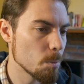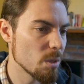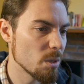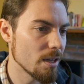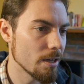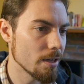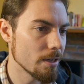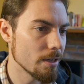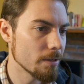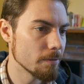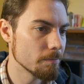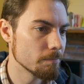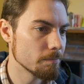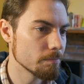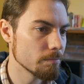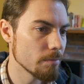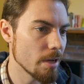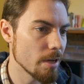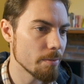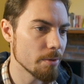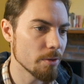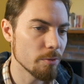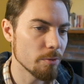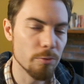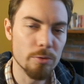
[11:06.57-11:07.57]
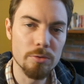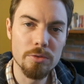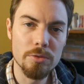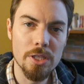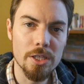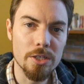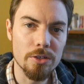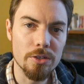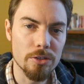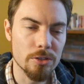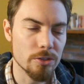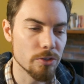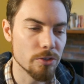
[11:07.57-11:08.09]
Maybe we'll
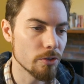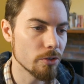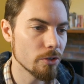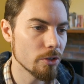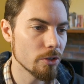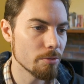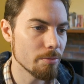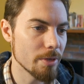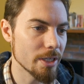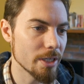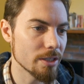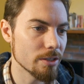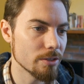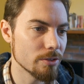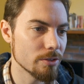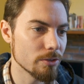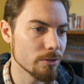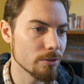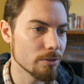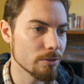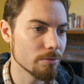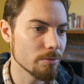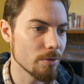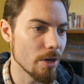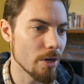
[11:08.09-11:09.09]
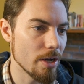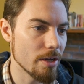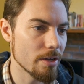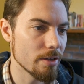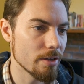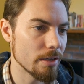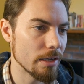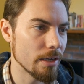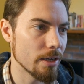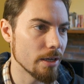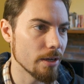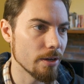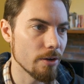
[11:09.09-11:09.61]
click on the door and make the door
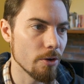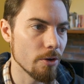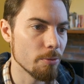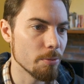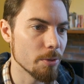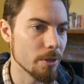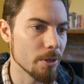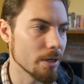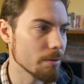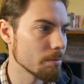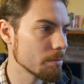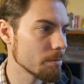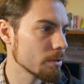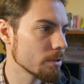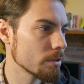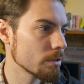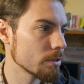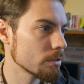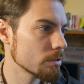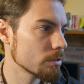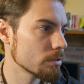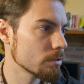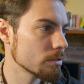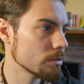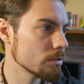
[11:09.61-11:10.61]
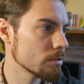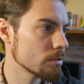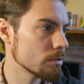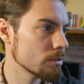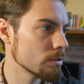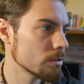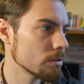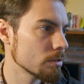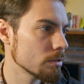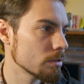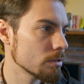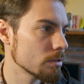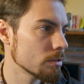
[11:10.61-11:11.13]
open up.
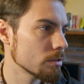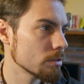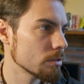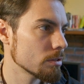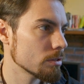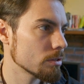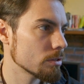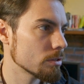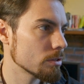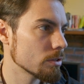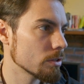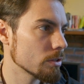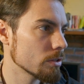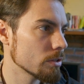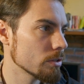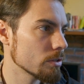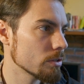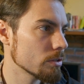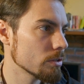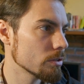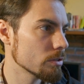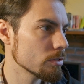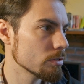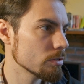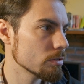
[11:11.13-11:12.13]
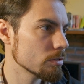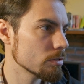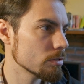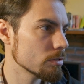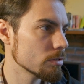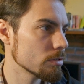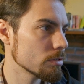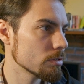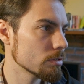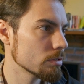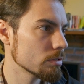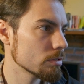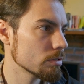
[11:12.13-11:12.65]
So
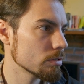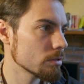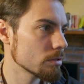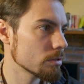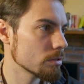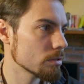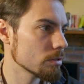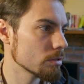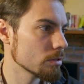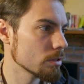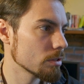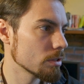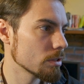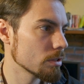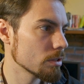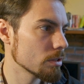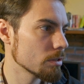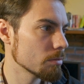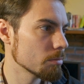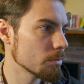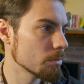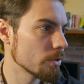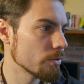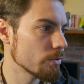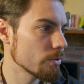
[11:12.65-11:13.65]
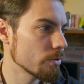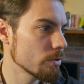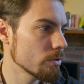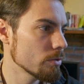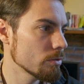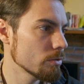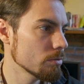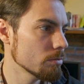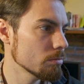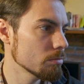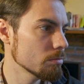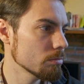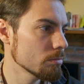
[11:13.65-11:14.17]
in my
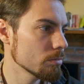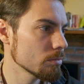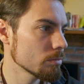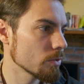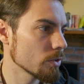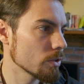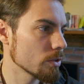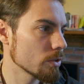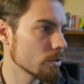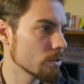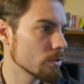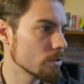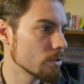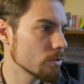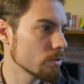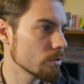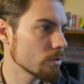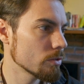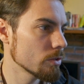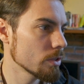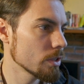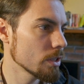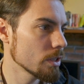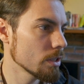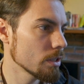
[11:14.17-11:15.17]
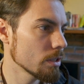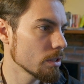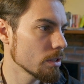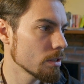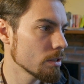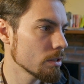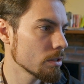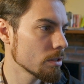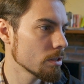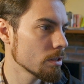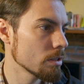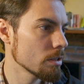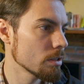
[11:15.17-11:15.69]
room, we've got the door here,
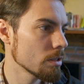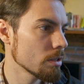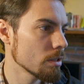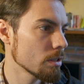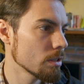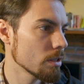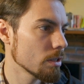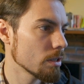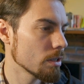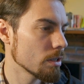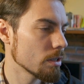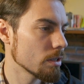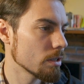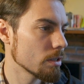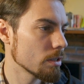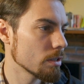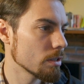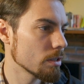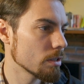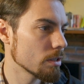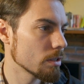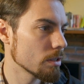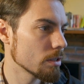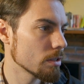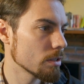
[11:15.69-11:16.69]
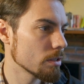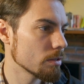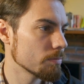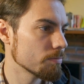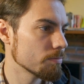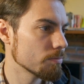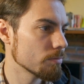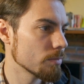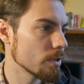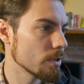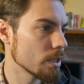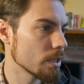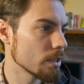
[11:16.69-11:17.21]

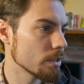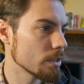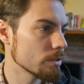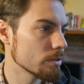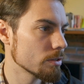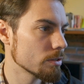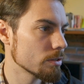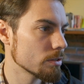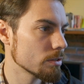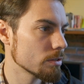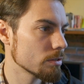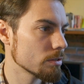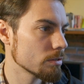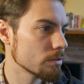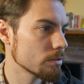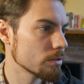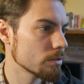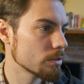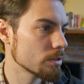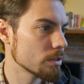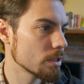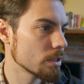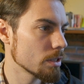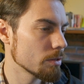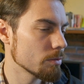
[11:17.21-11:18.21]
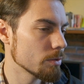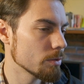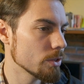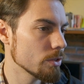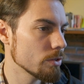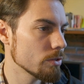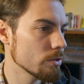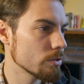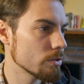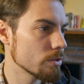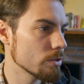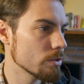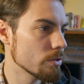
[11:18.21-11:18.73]
and say we
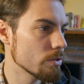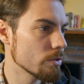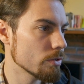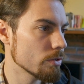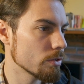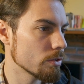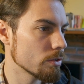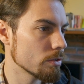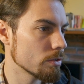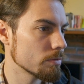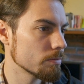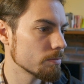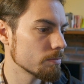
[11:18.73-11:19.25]
use the door.